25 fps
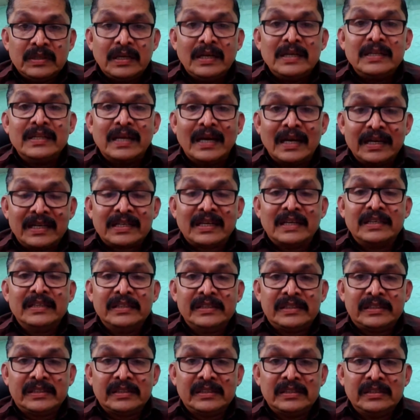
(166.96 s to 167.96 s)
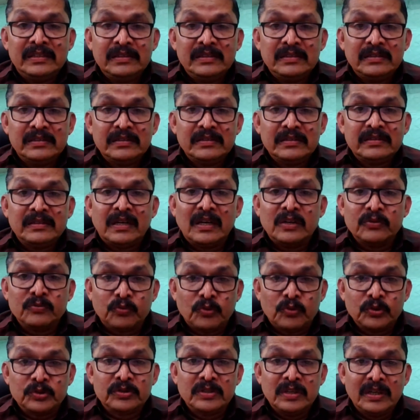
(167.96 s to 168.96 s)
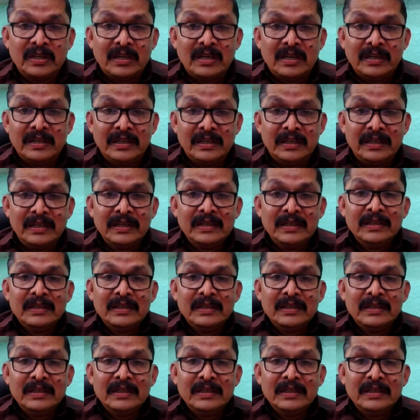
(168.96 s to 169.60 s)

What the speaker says: In that condition, unfortunately,